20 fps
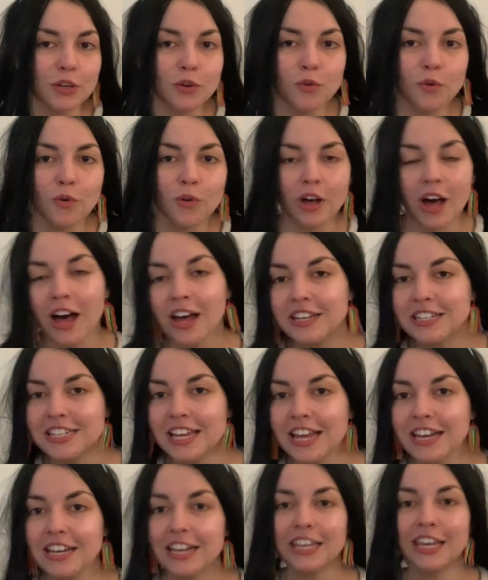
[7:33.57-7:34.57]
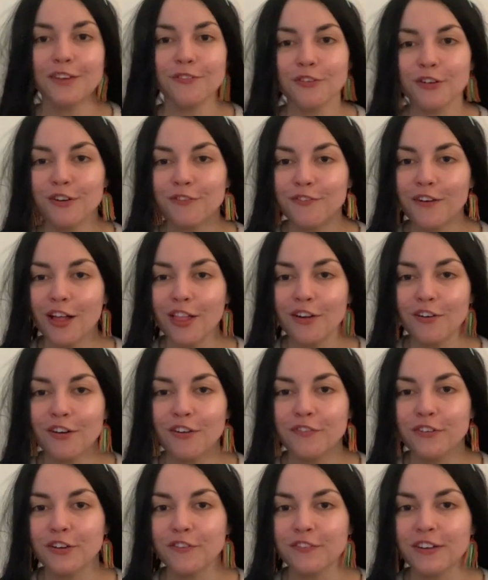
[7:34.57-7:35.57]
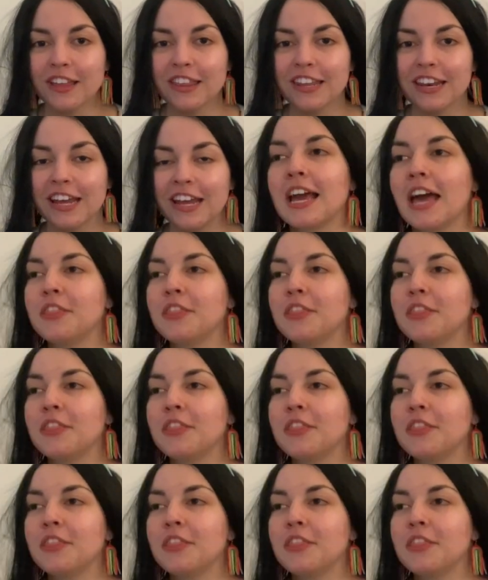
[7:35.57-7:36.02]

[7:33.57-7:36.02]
cool content and give her a follow if you're feeling it.